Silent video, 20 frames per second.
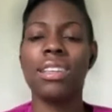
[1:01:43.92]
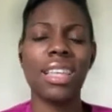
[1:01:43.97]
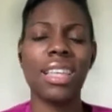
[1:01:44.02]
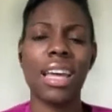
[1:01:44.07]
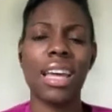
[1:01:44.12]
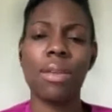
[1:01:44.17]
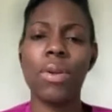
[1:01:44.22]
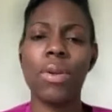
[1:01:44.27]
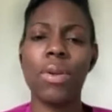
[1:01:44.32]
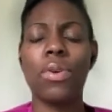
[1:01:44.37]
And
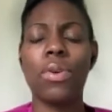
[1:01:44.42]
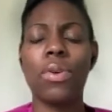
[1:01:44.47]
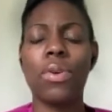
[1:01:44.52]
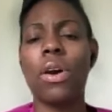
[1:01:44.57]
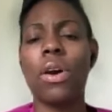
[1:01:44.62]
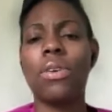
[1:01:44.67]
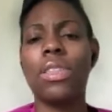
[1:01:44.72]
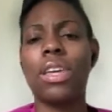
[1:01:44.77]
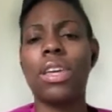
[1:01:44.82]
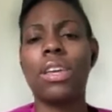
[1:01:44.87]
just letting people
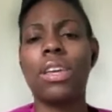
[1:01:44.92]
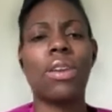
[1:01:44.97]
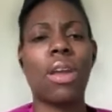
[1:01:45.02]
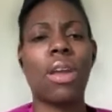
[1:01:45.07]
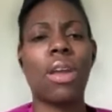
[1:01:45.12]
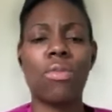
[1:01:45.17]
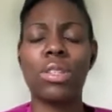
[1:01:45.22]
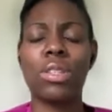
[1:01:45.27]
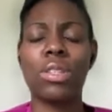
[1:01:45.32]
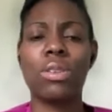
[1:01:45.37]
know that
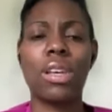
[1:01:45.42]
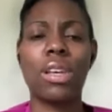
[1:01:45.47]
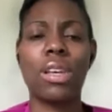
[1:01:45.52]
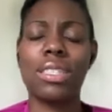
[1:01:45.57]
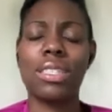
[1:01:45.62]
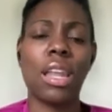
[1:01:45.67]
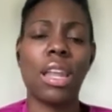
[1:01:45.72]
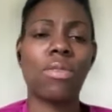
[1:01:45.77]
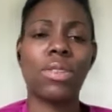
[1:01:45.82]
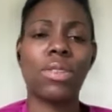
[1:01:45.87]

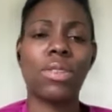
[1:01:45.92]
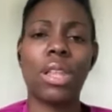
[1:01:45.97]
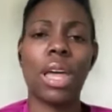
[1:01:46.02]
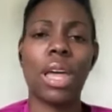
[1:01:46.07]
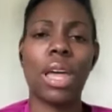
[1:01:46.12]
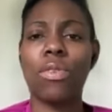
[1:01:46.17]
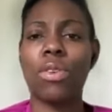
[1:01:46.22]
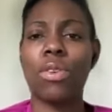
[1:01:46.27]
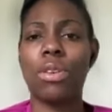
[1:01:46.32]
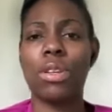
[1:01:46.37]
it's never too
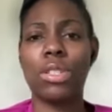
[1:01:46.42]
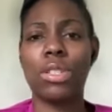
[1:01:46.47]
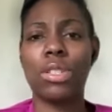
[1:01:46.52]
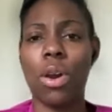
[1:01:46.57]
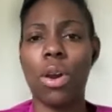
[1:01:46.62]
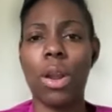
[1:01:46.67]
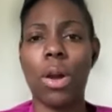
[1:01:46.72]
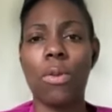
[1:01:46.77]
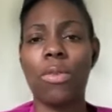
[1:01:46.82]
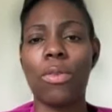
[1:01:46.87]
late for you to
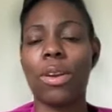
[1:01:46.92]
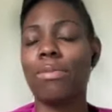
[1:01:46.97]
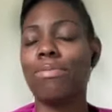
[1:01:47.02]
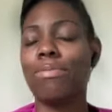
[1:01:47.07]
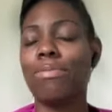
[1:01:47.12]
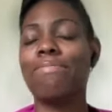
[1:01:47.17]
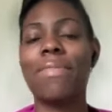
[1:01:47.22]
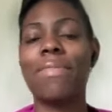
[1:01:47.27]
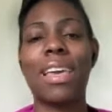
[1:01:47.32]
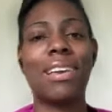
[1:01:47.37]
start over.
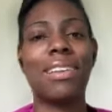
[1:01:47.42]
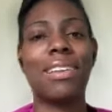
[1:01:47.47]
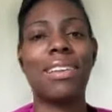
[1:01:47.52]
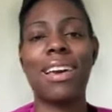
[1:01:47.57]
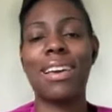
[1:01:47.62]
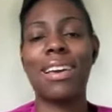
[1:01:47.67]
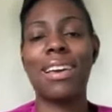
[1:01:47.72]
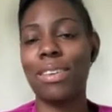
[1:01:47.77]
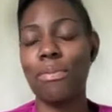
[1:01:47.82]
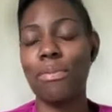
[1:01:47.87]

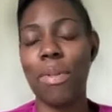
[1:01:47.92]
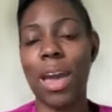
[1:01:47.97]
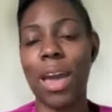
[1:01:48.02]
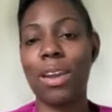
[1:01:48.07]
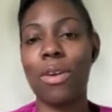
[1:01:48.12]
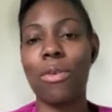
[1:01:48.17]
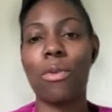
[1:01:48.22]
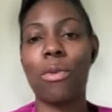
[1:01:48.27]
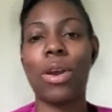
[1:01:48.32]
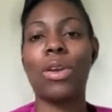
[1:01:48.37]
It doesn't
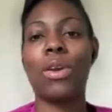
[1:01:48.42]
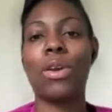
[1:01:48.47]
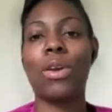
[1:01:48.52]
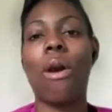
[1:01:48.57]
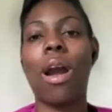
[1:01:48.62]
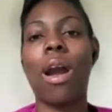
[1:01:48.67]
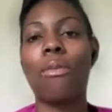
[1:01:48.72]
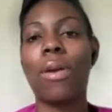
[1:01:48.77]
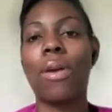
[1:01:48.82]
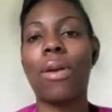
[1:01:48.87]
matter where
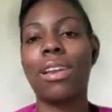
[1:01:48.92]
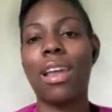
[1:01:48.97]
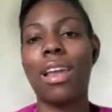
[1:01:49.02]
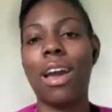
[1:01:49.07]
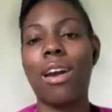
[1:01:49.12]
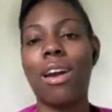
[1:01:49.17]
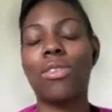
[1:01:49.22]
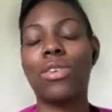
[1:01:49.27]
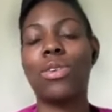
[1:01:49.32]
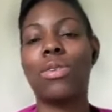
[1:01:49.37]
you are right
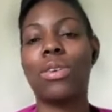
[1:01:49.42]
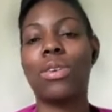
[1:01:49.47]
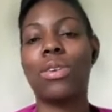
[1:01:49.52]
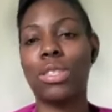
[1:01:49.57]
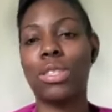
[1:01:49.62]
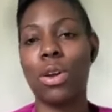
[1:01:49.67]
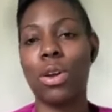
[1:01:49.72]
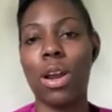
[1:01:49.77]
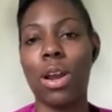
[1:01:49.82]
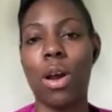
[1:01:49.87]
now. You
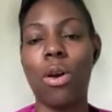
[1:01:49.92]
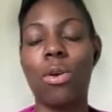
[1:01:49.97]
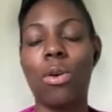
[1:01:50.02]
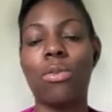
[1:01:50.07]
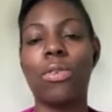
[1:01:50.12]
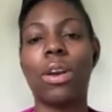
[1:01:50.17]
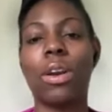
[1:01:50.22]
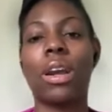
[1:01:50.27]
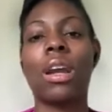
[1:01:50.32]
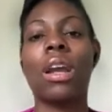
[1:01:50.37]
can start
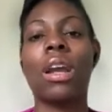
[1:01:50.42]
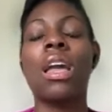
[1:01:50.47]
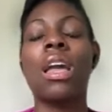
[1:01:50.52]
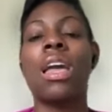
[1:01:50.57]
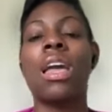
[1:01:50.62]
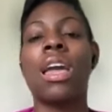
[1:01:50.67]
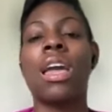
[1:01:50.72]
over.